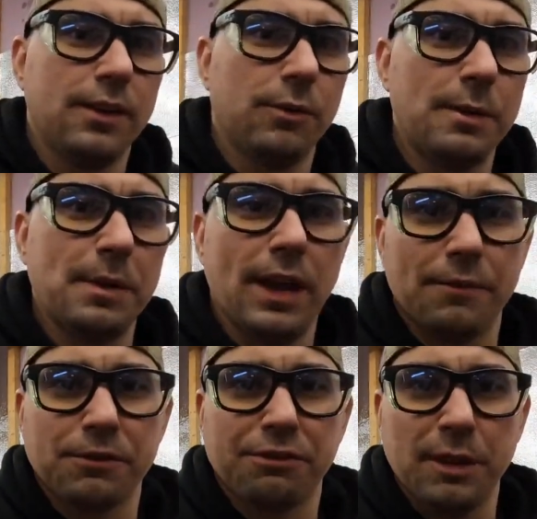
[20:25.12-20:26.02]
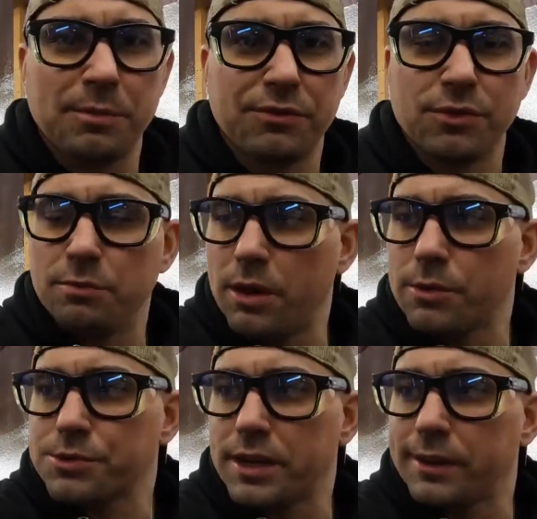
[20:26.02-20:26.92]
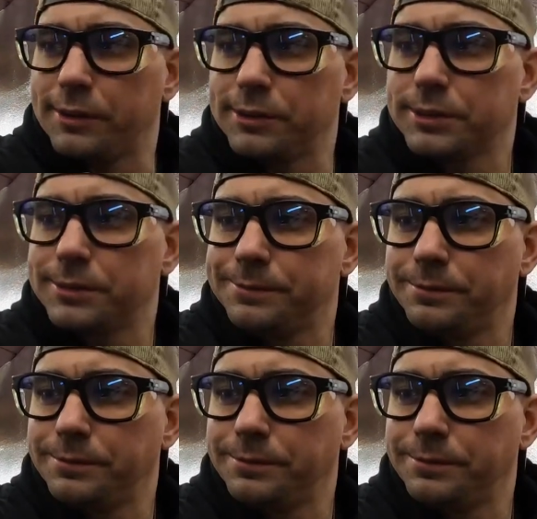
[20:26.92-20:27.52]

We may have to flip a few motorcycles